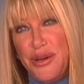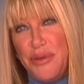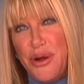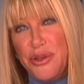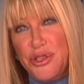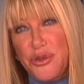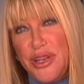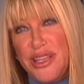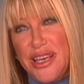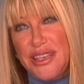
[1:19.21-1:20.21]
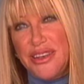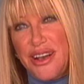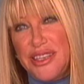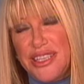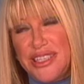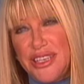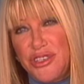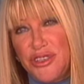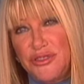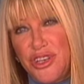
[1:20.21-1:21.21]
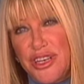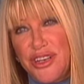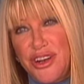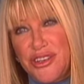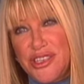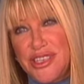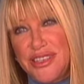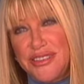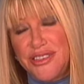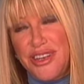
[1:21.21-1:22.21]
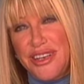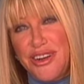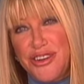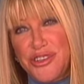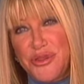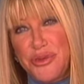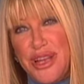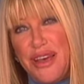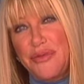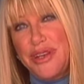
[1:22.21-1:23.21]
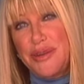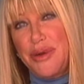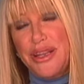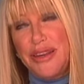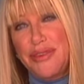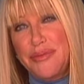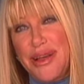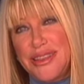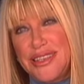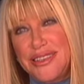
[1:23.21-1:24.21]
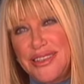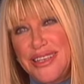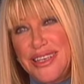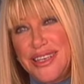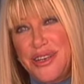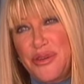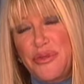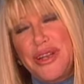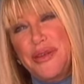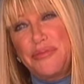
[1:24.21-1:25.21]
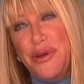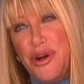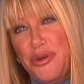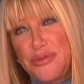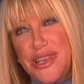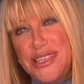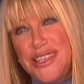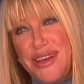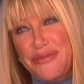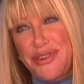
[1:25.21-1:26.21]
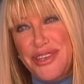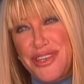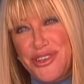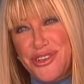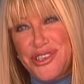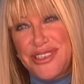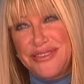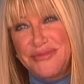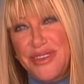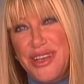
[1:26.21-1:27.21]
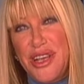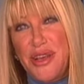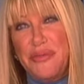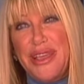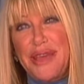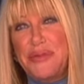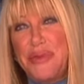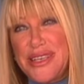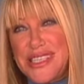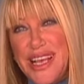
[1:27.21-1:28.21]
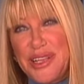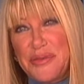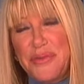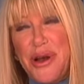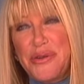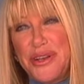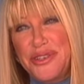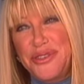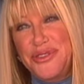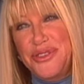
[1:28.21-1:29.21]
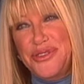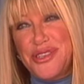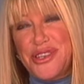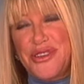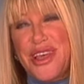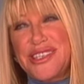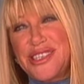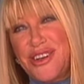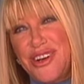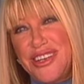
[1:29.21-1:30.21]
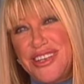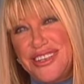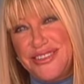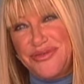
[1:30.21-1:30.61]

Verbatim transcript: poetry that caught the attention of Johnny Carson, and Johnny Carson would have me come on every month and read him poems. I did that for years and became a best-selling poet. Who knew? So that started it.